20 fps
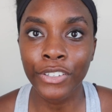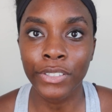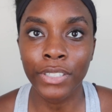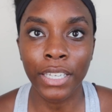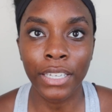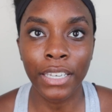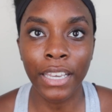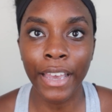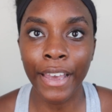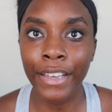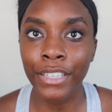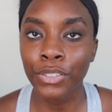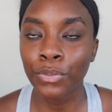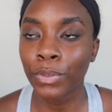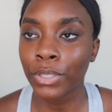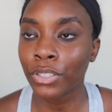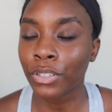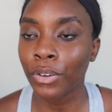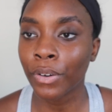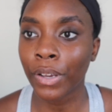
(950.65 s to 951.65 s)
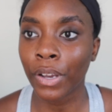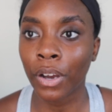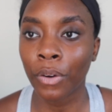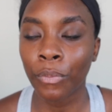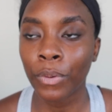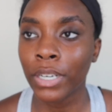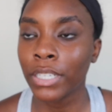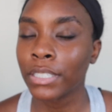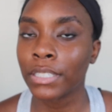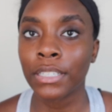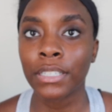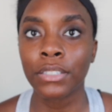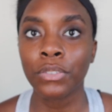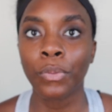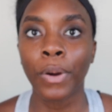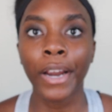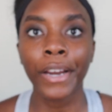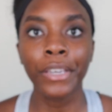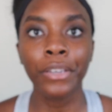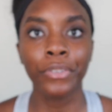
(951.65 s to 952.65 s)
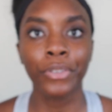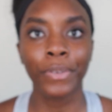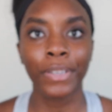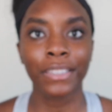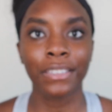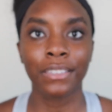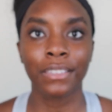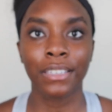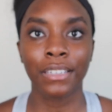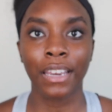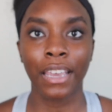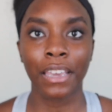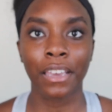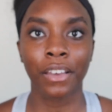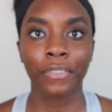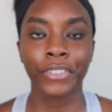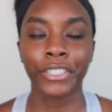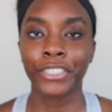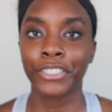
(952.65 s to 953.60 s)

You said, yes, what's going on? What is this? Why are you doing this the day of?